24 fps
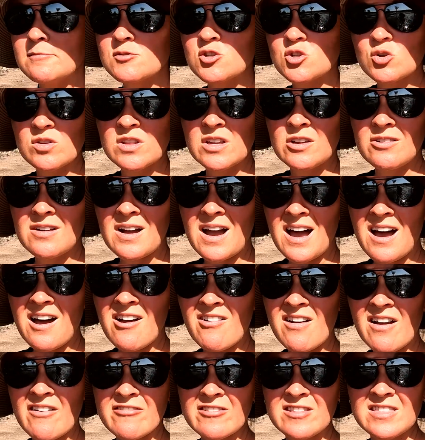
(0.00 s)
I'm sure there
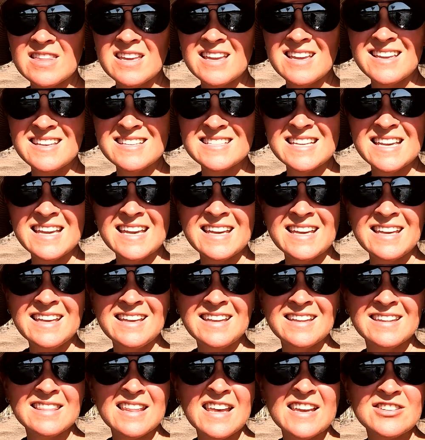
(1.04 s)
are other things here.
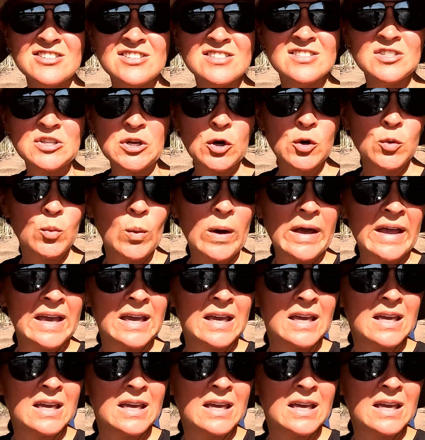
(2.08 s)
They just know we're